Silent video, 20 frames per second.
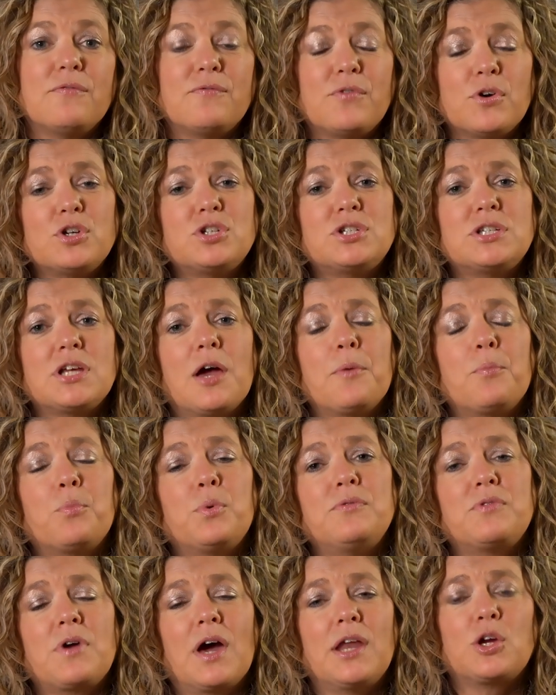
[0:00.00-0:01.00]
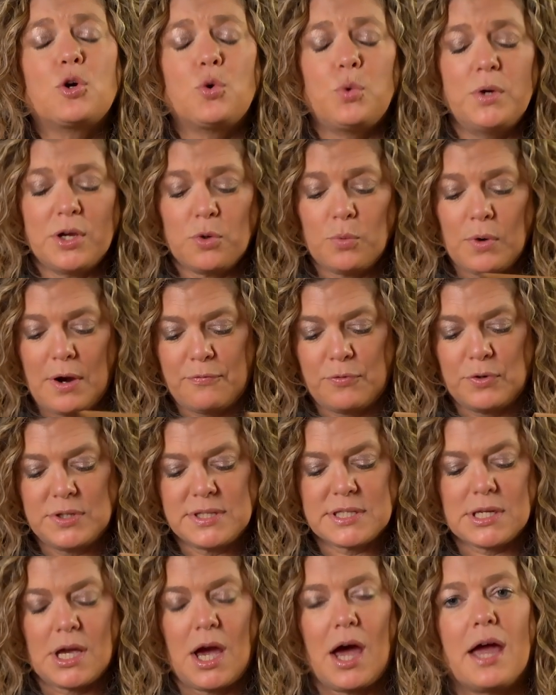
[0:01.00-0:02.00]
First up, we've got a quick
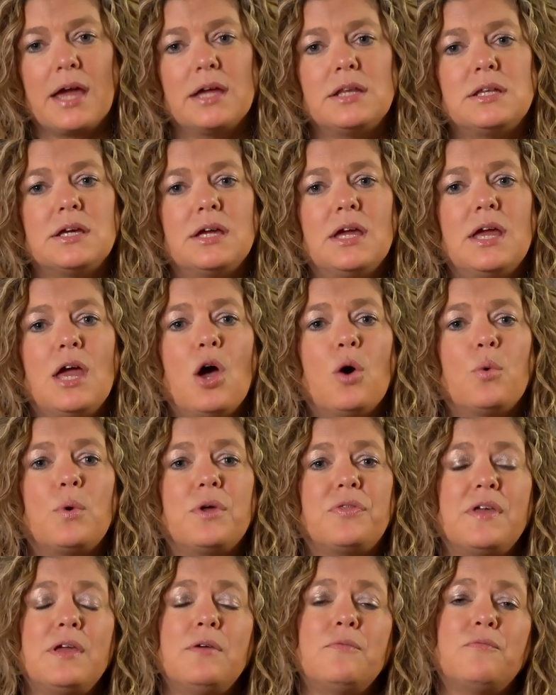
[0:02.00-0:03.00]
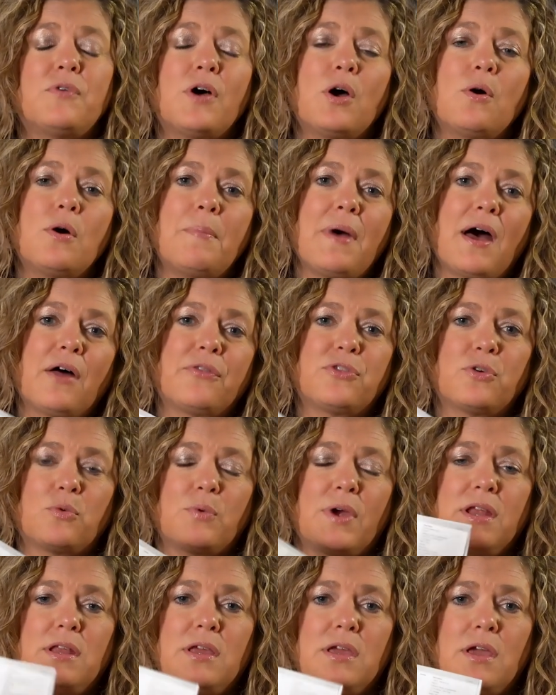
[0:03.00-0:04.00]
reference guide with info about the
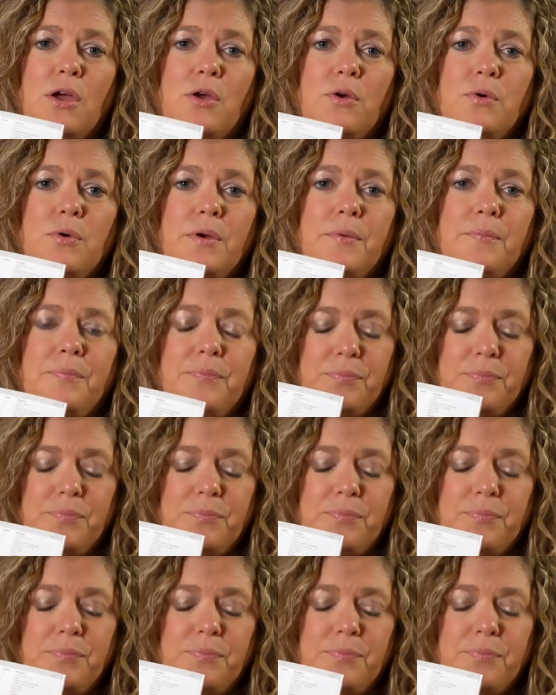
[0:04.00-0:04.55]
radio.